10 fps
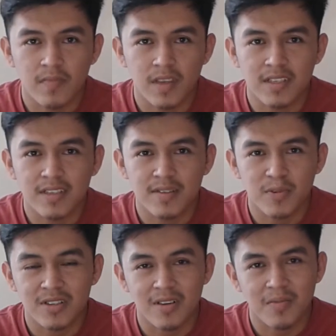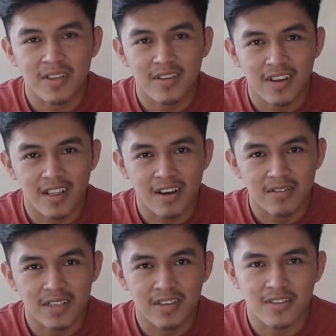This dispersal method allows
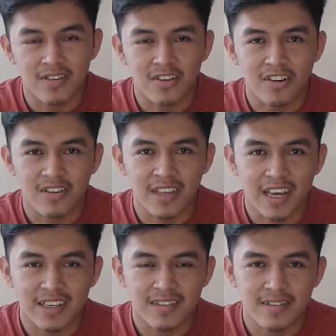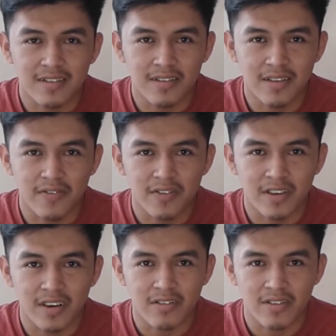it to colonize different
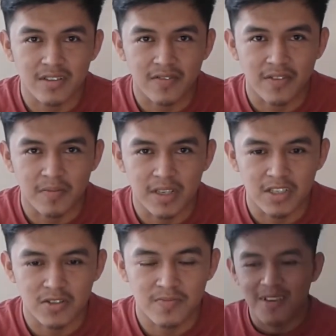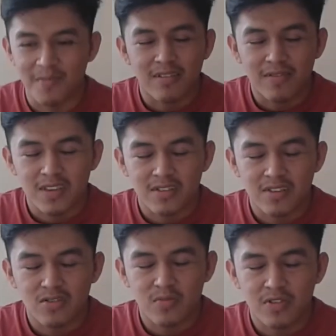areas of the beach. Mangroves are
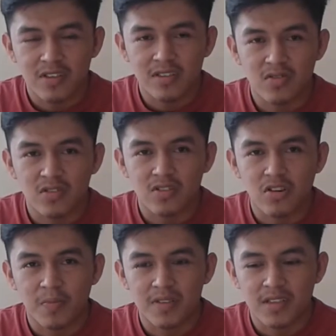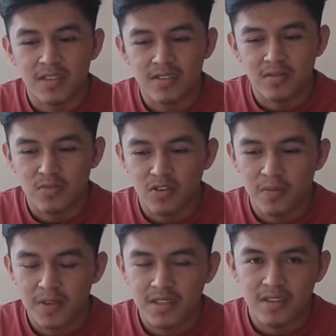distributed through the tropics and the
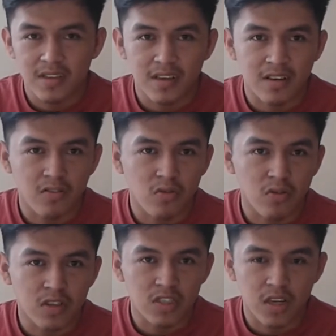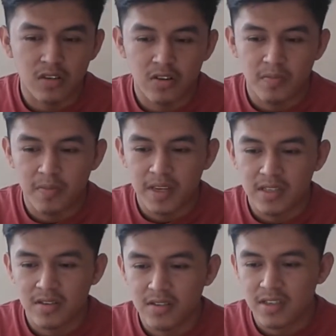subtropics. They grow in sheltered
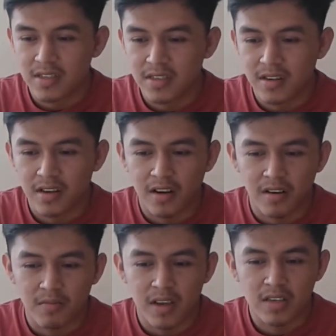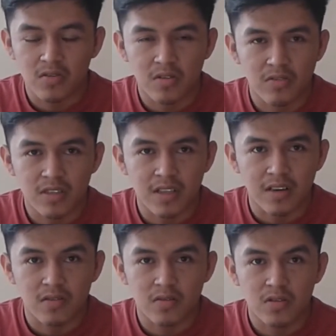bays such as estuaries,
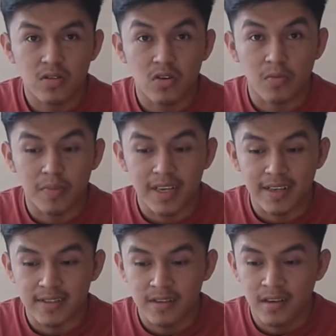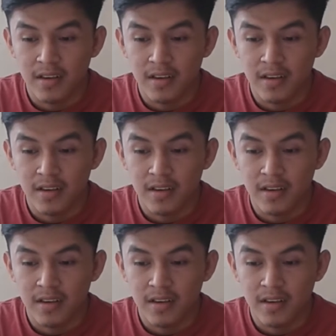lagoons, or bays.